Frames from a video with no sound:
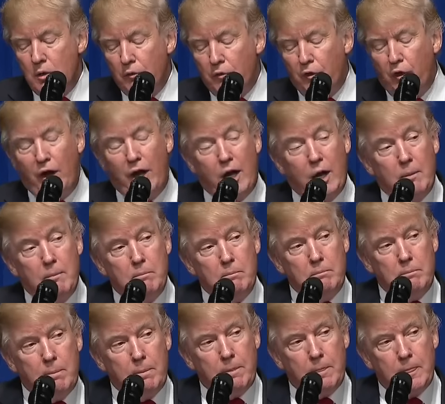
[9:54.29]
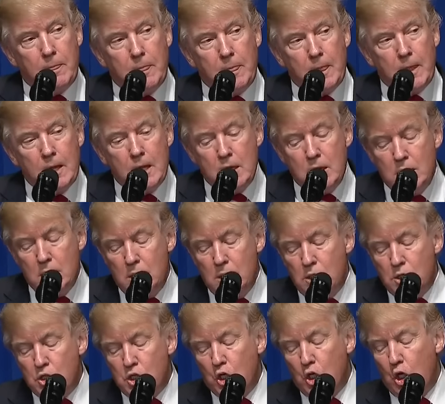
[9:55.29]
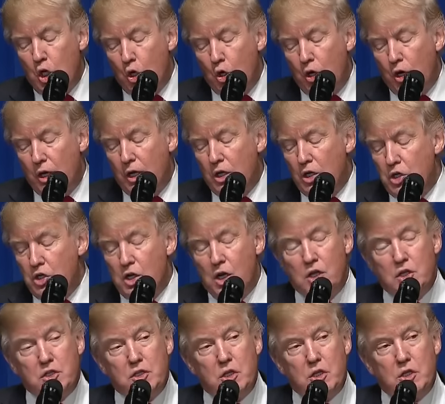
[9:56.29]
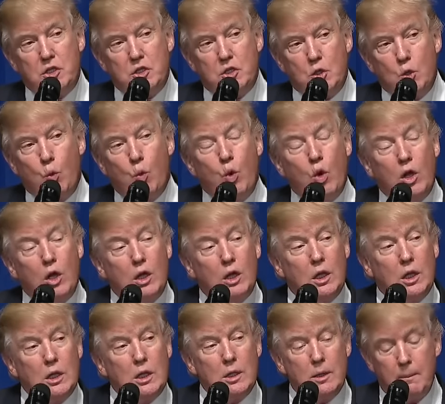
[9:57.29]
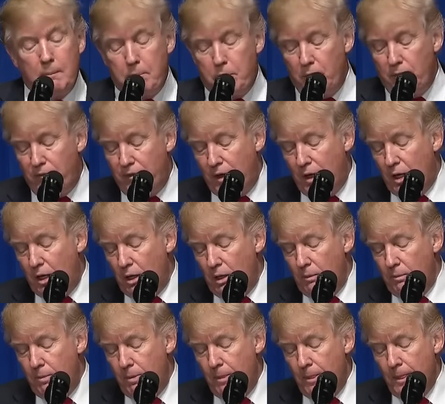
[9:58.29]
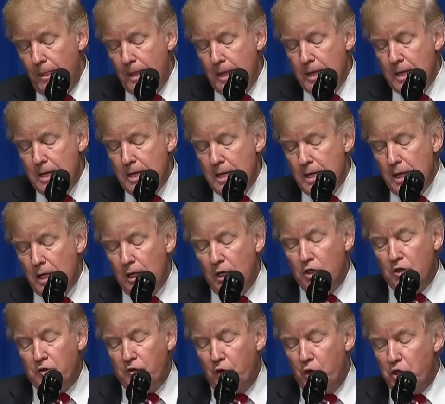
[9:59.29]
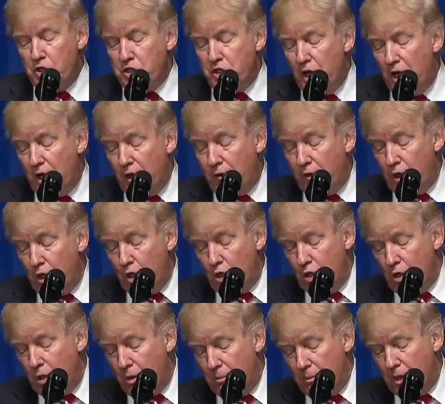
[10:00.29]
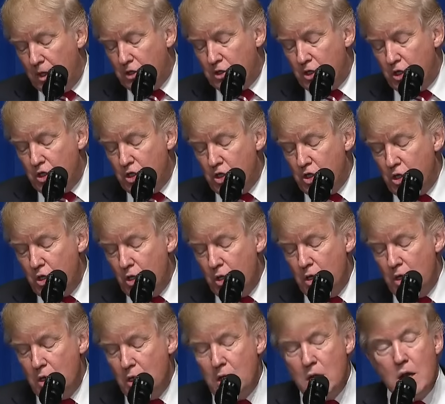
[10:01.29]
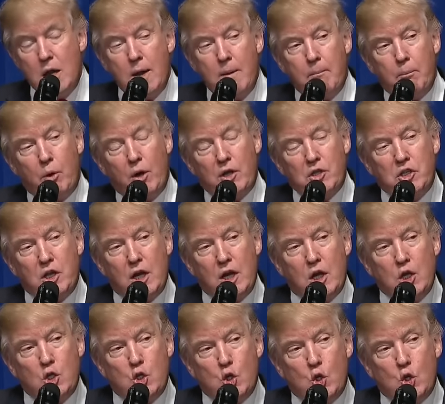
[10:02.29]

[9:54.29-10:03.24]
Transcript: Freedom, security, and justice will prevail. In his first State of the Union message, President